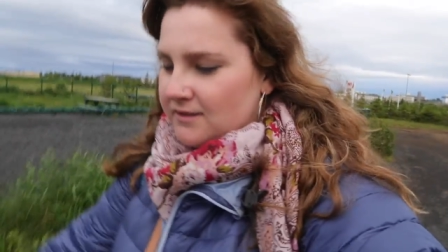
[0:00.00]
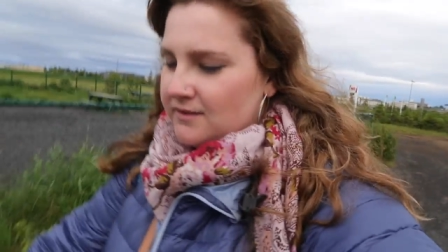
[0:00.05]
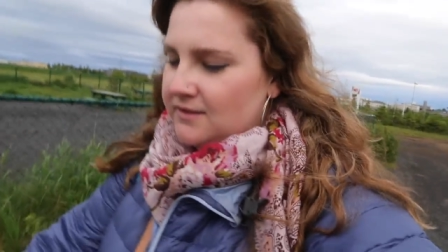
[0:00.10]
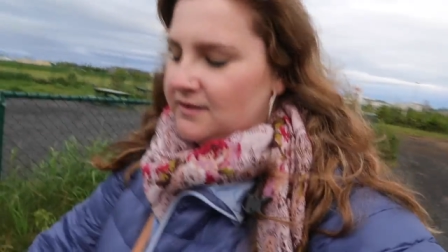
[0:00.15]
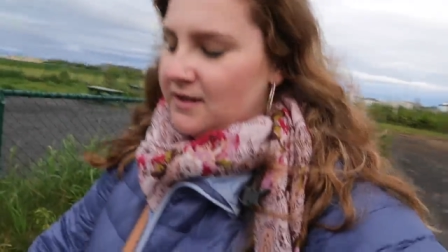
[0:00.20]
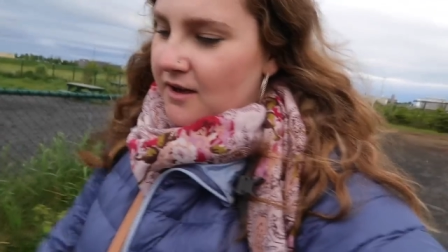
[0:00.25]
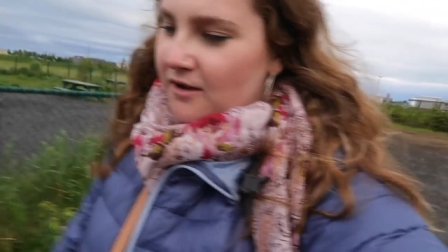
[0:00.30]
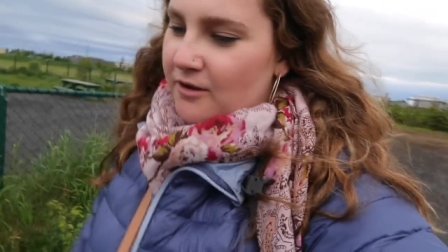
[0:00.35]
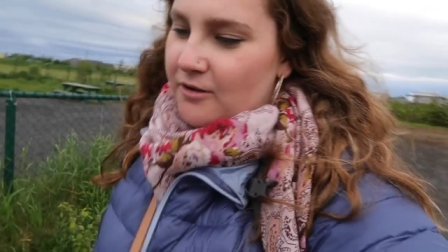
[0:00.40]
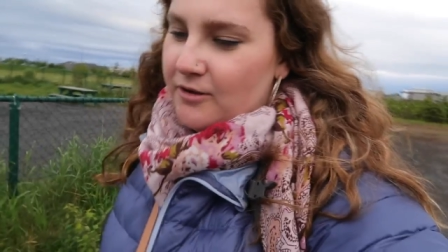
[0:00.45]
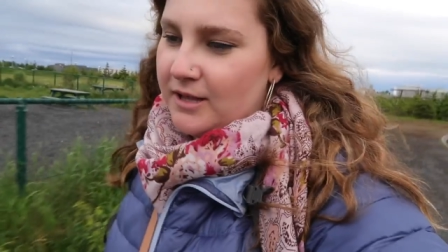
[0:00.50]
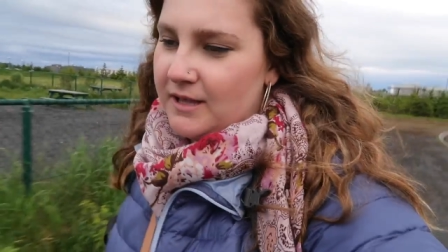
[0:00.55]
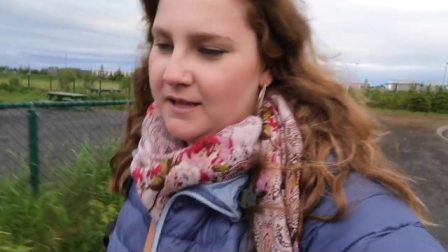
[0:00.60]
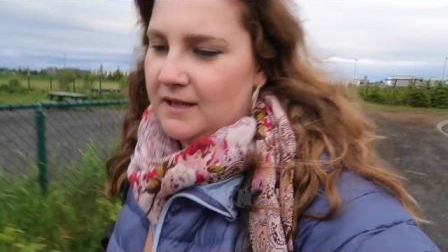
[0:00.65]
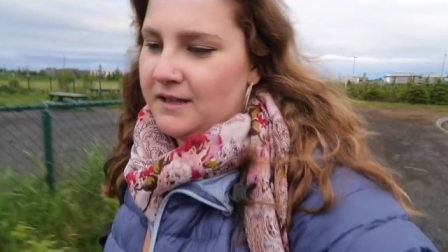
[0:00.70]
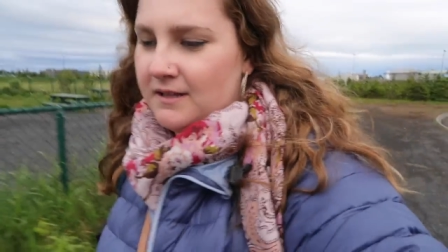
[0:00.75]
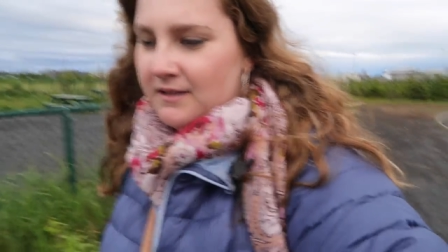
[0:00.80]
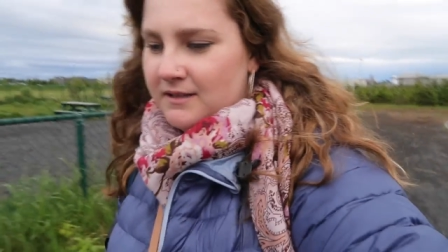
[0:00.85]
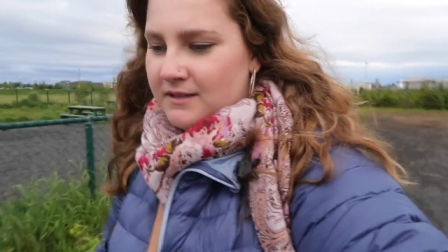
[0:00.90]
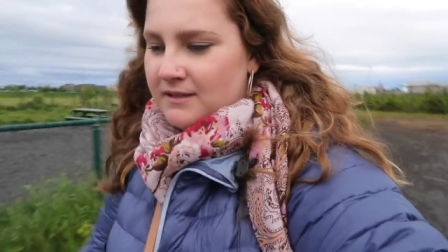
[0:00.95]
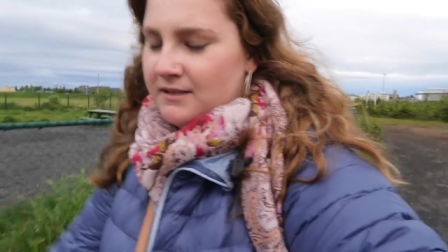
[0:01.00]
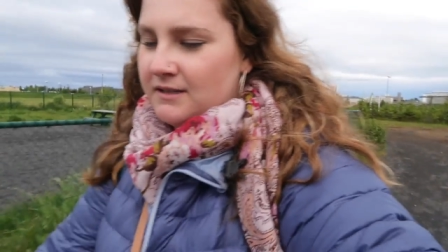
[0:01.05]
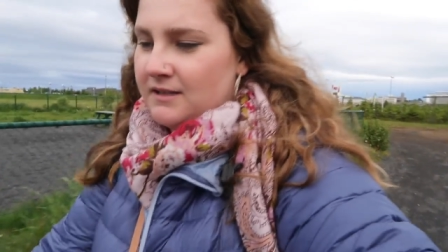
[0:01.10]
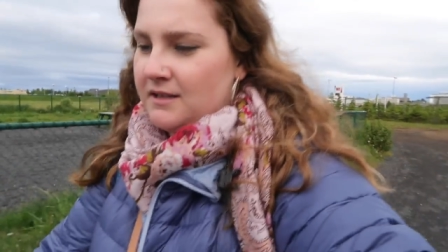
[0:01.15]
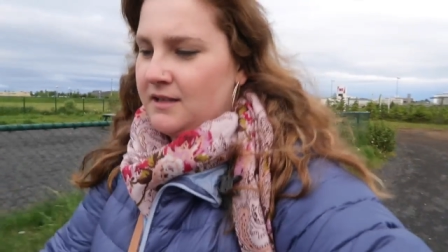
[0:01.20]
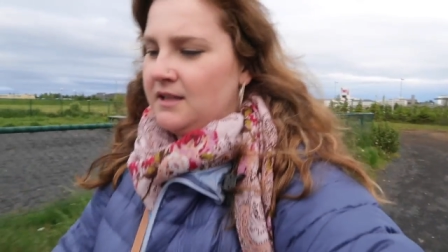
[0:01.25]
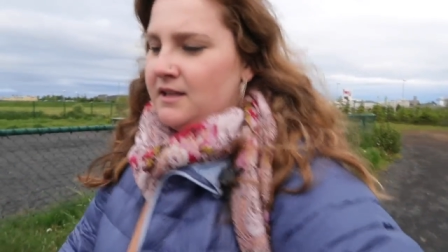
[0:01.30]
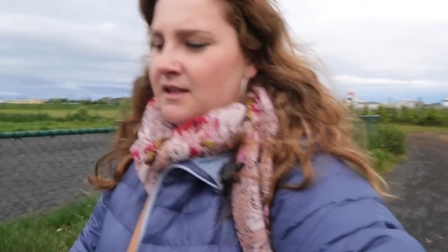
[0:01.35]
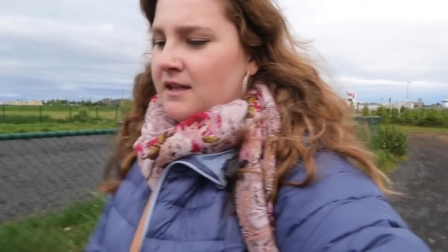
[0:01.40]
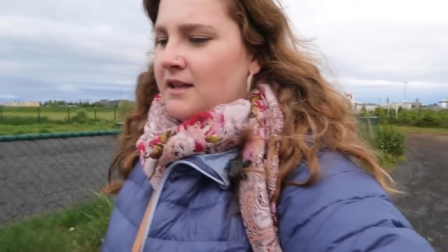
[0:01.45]
So
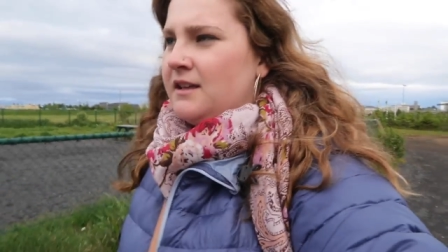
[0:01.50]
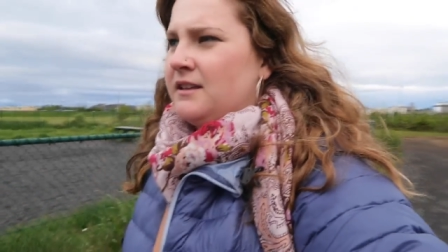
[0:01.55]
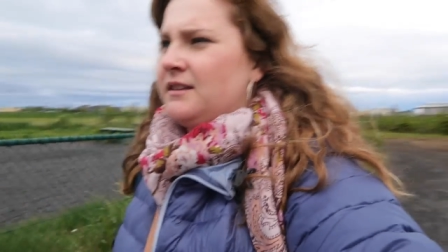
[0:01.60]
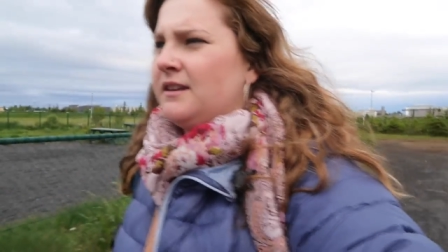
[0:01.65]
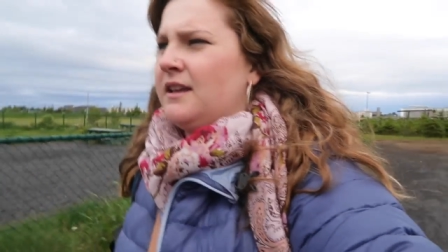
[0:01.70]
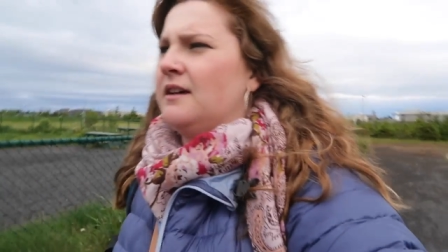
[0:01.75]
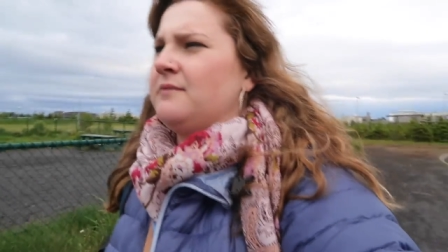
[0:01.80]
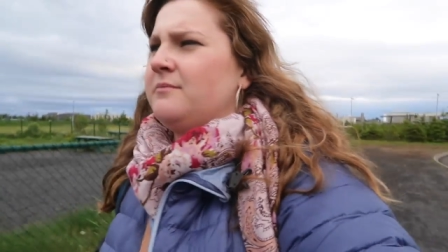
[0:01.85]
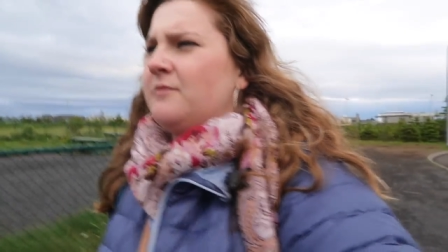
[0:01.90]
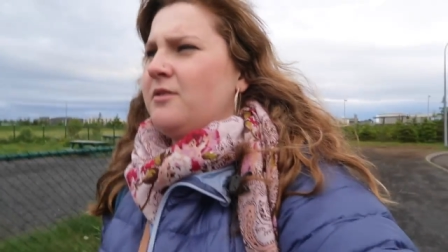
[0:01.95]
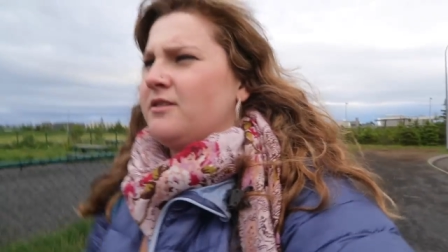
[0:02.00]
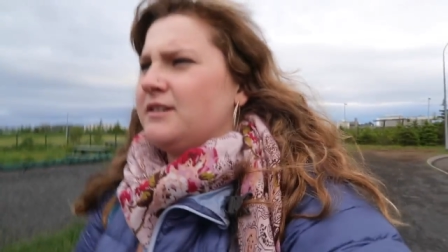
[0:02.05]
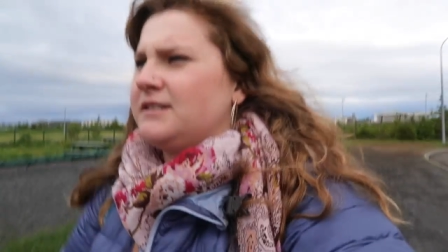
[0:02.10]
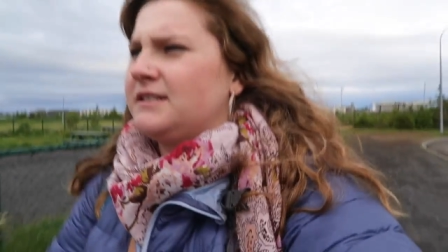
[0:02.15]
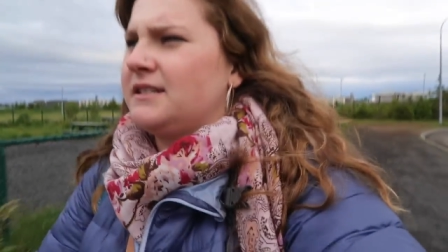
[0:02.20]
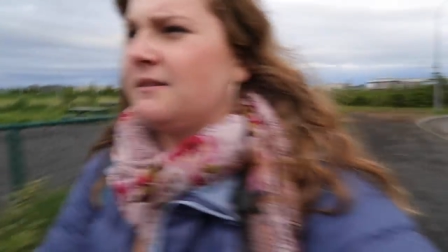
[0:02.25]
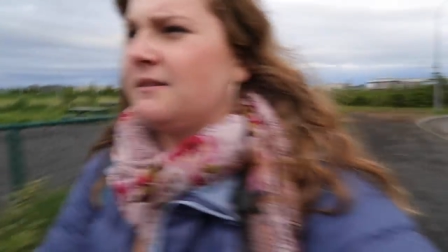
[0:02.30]
now I'm going